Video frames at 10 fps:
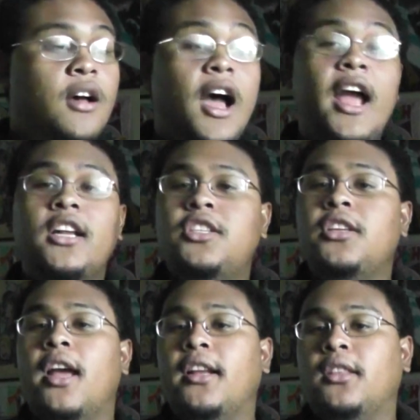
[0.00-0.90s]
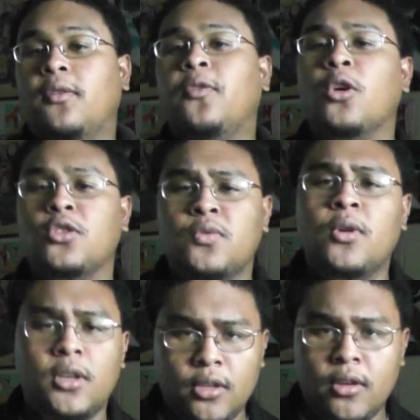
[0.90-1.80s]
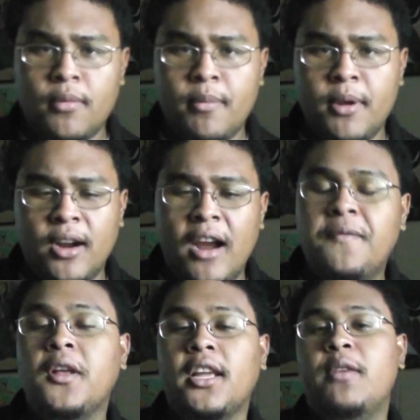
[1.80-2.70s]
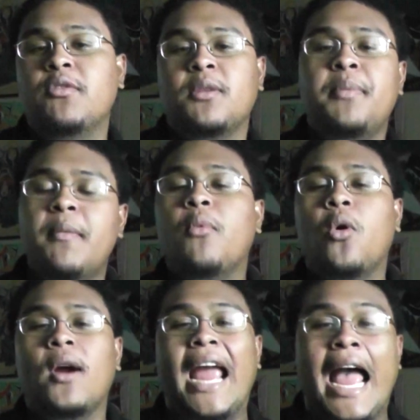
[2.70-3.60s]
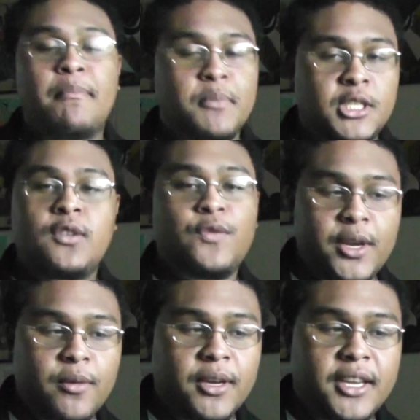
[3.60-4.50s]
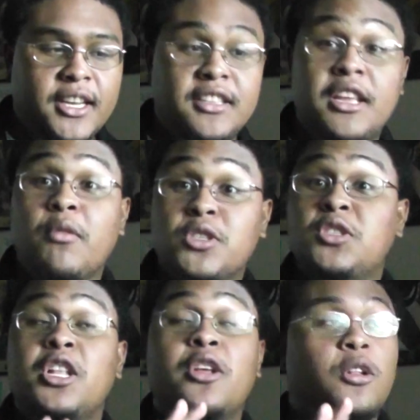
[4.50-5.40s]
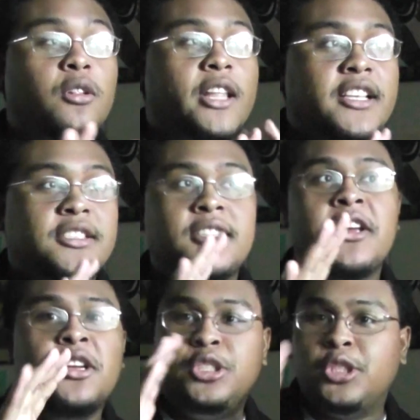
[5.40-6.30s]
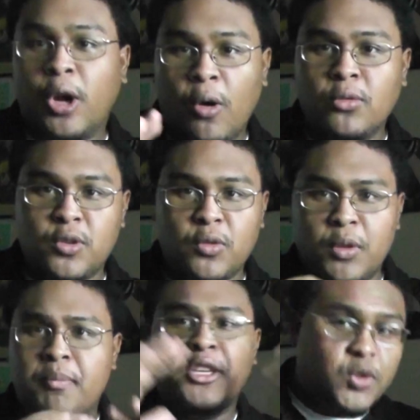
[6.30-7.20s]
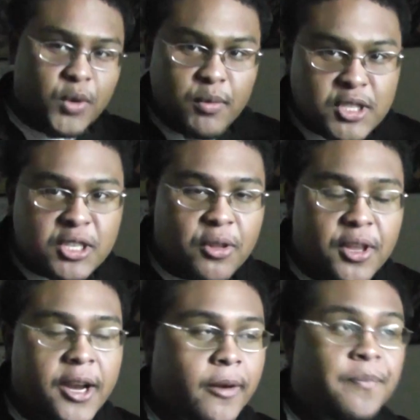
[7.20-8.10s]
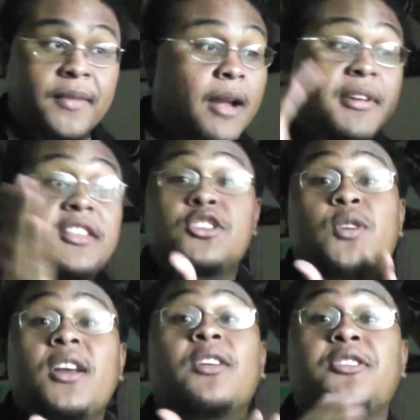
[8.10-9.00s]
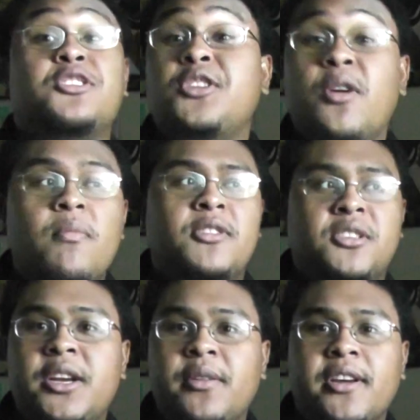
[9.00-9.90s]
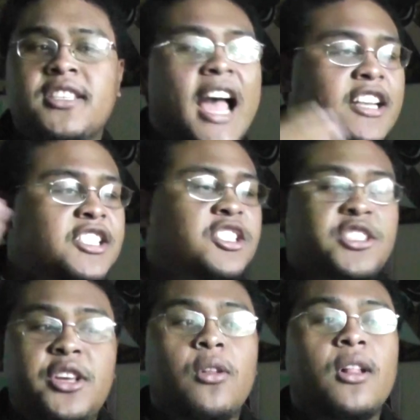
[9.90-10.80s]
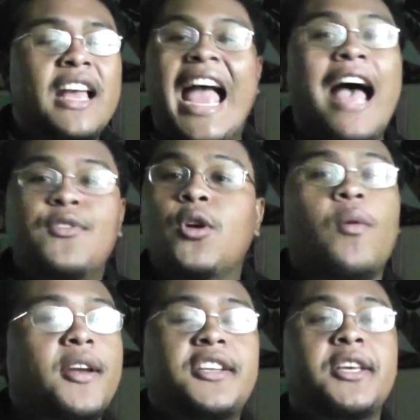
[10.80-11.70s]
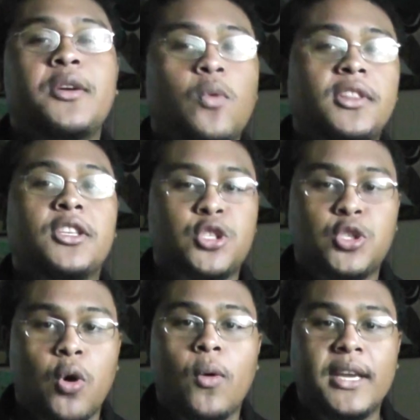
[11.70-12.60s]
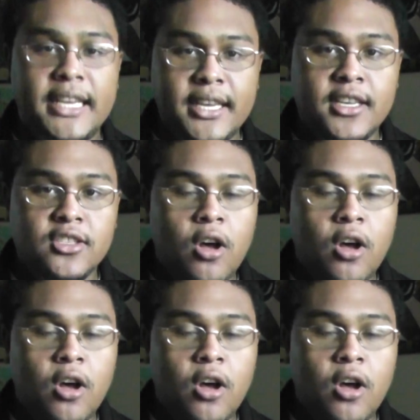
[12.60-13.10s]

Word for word: I actually liked the first one a little bit better. I felt like it was a bit more atmospheric, and there was a little less shown, so the mystery was still there. I mean, this trailer is still mysterious. I still have no idea what the story is.